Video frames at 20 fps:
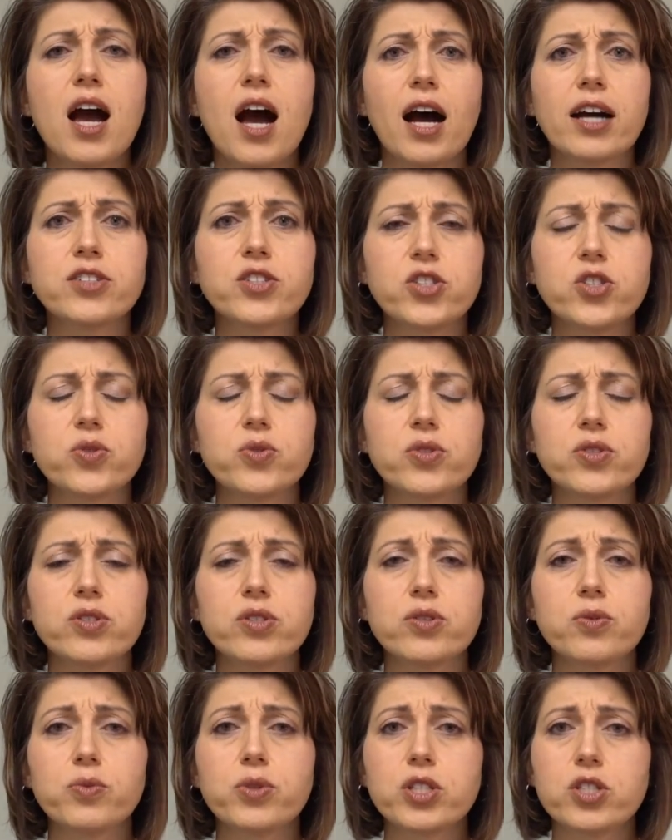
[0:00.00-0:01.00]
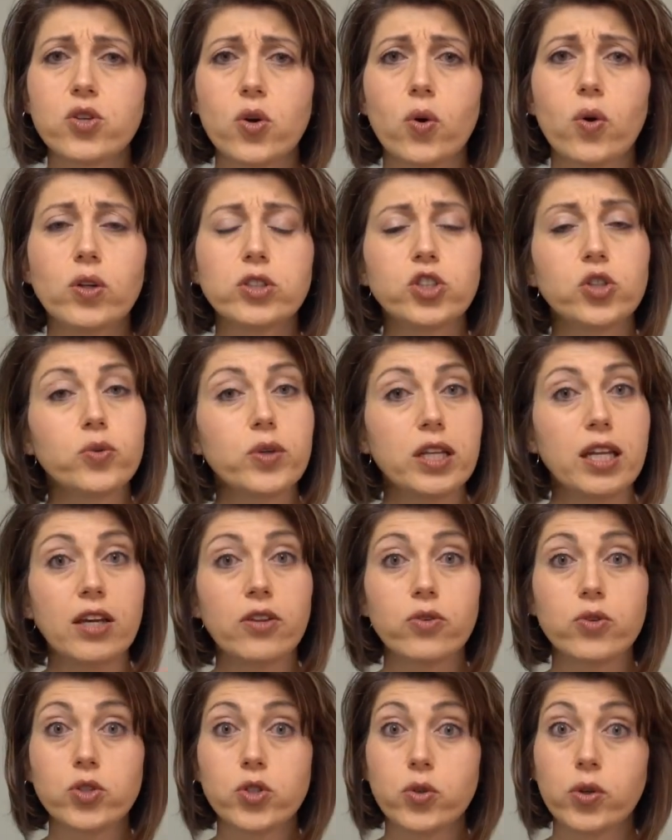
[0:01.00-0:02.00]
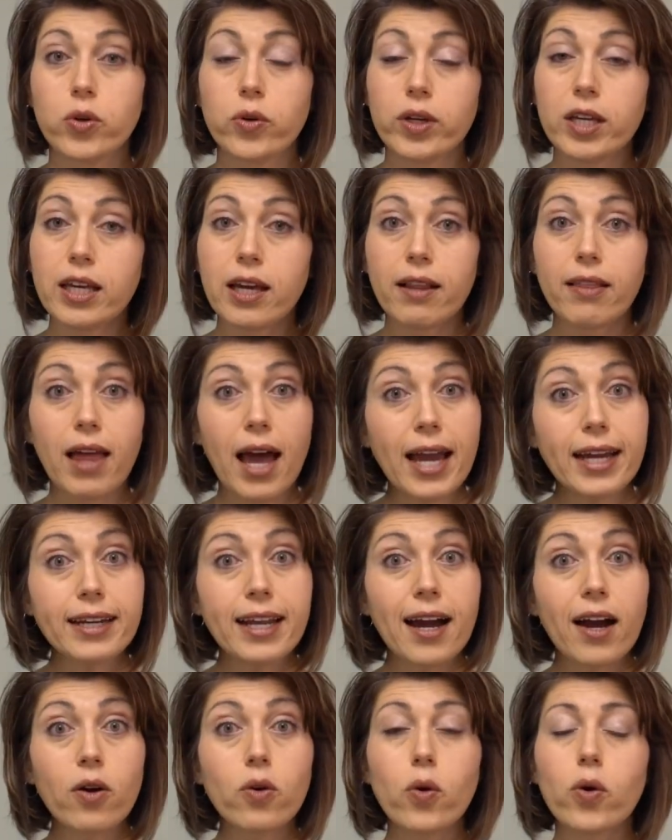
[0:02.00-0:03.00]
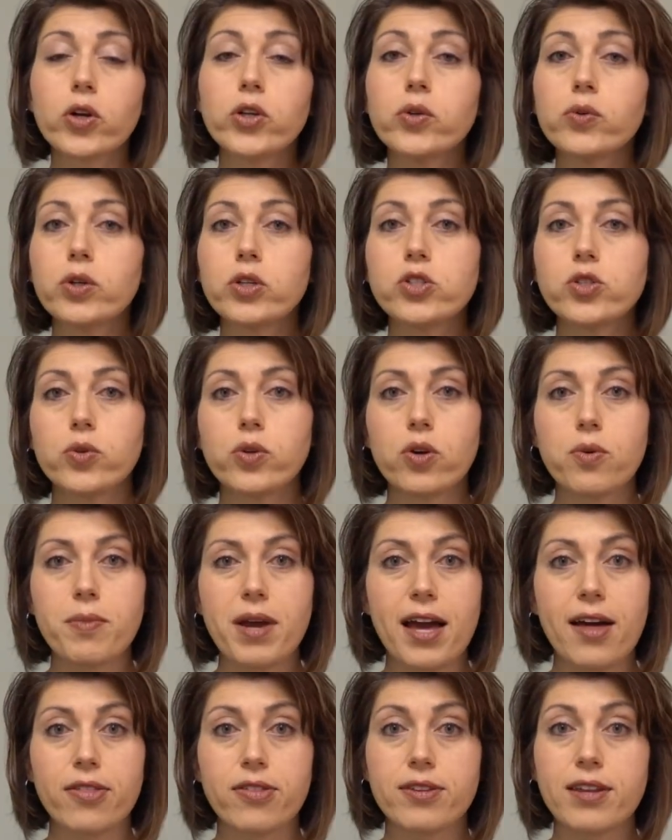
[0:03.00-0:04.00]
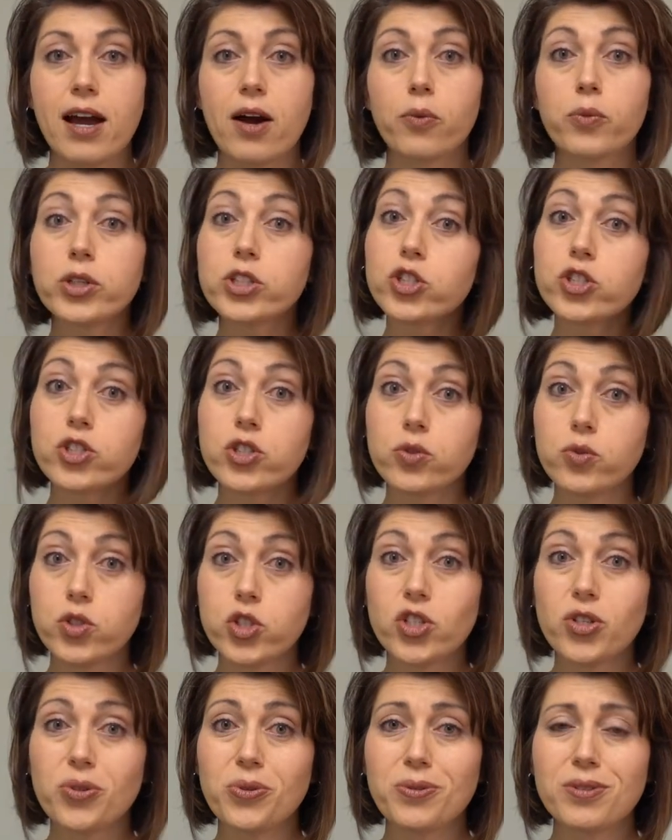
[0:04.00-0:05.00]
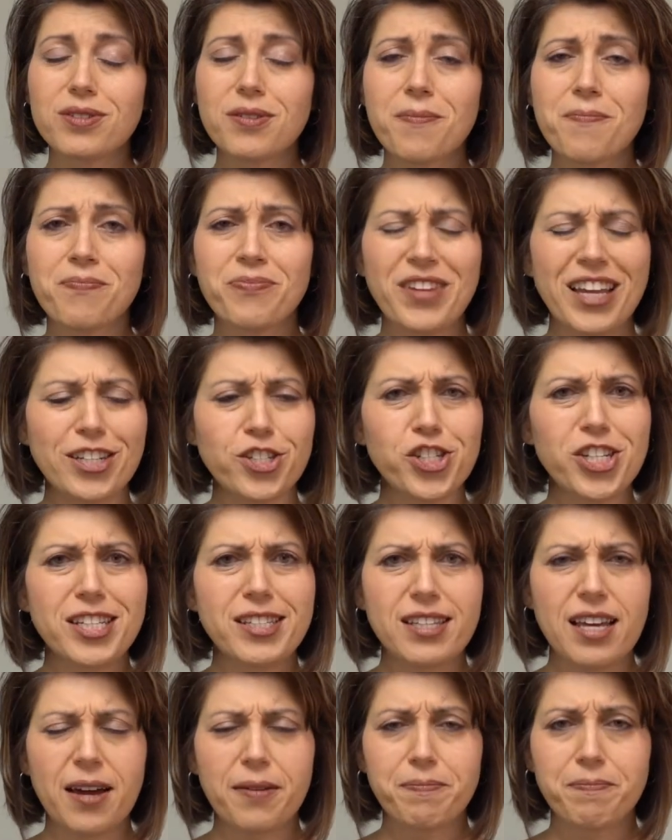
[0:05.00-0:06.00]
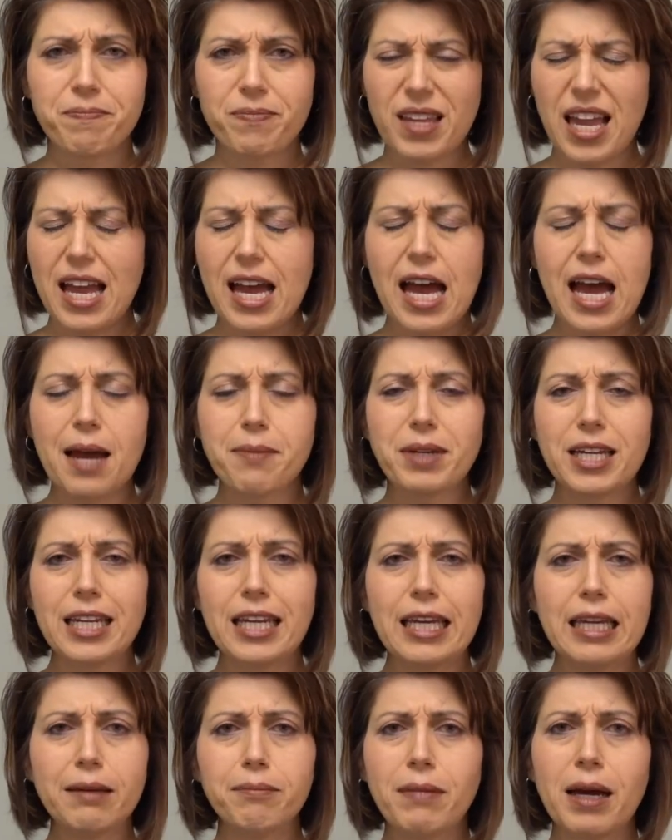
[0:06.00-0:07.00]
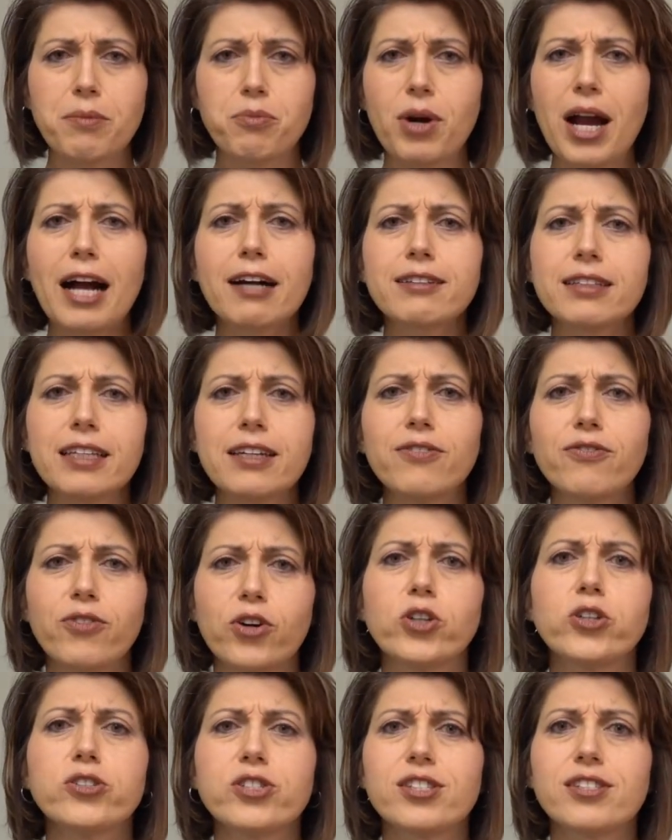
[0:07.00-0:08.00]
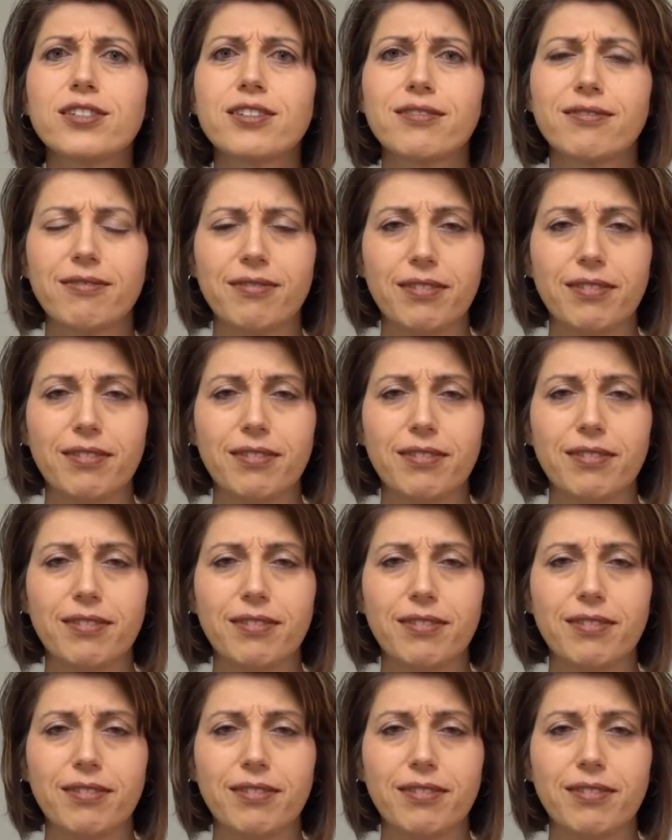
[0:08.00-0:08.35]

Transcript: a student was told you could either do your ELA now or you could do your math now. Which do you choose? And she said, I'm going to eat my broccoli first.